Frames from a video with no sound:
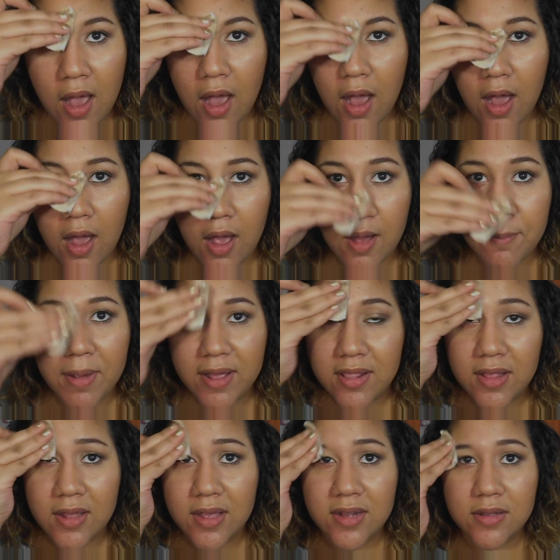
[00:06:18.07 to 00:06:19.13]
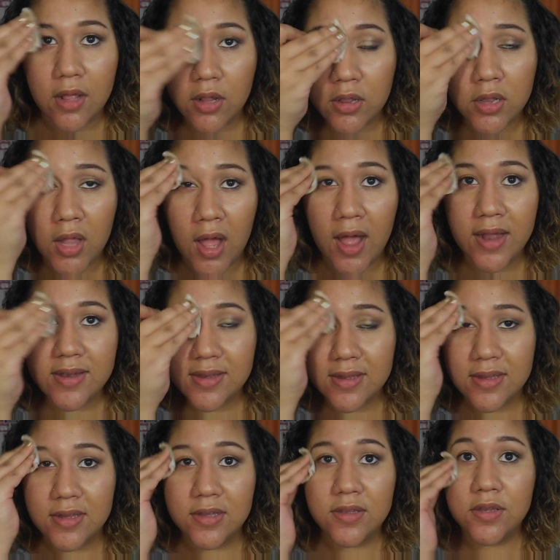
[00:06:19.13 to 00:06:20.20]
I think it's a lot
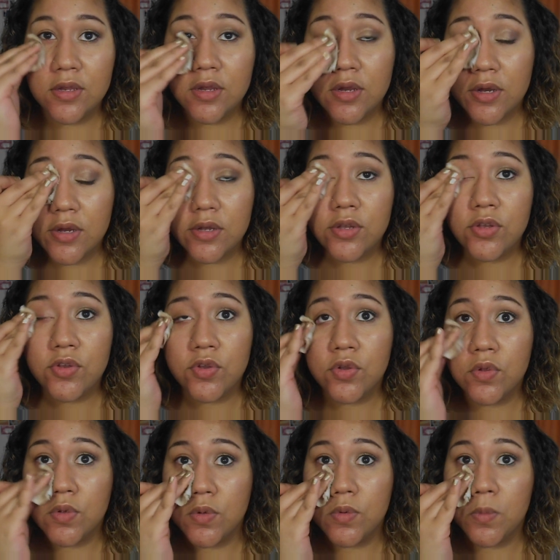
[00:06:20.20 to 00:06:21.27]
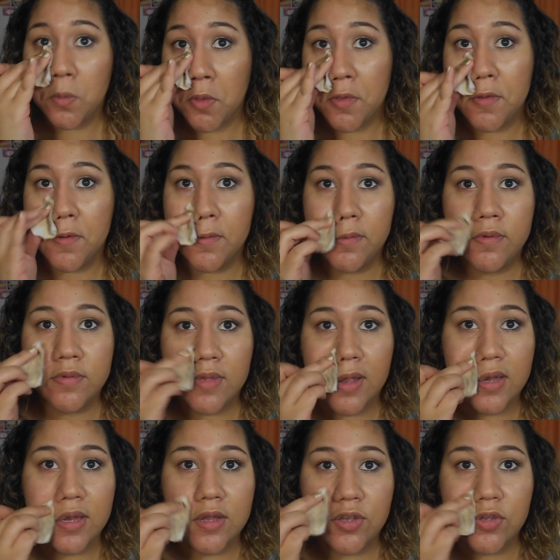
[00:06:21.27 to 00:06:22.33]
easier to use and
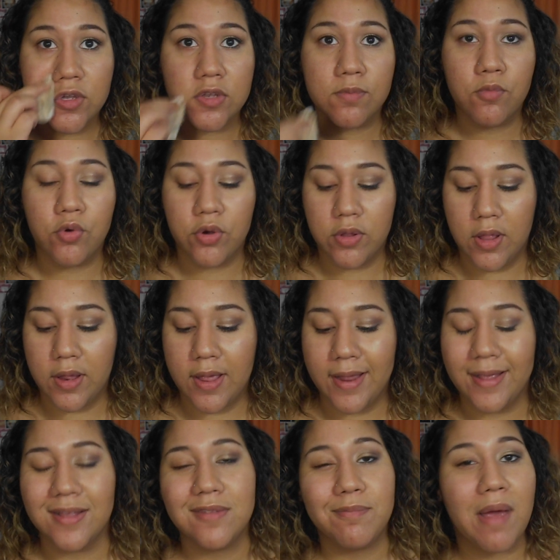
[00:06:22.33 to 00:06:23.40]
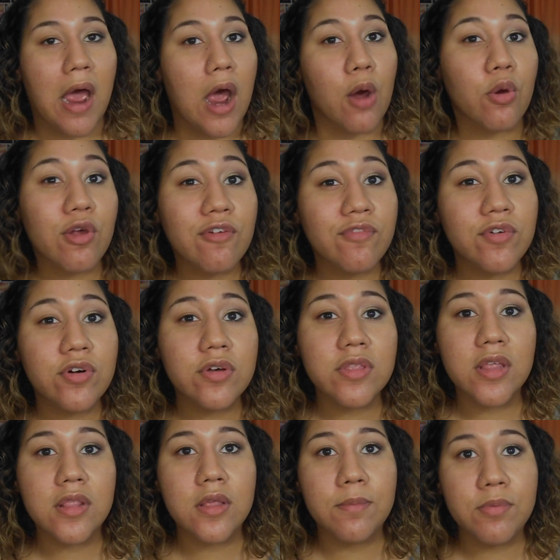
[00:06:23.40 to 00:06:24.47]
it's just more like, I guess, powerful
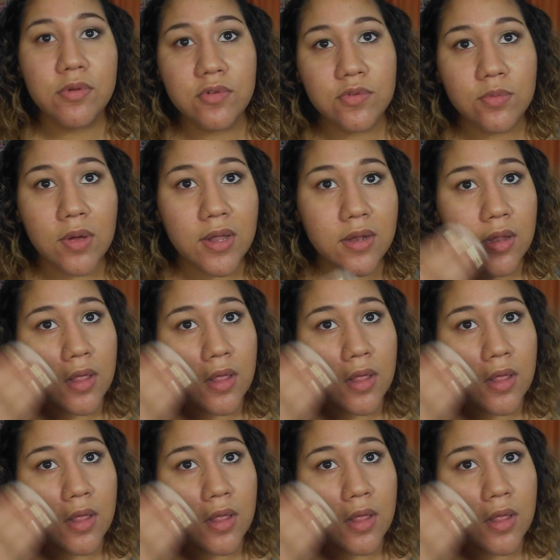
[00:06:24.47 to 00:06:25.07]
than the Boots one.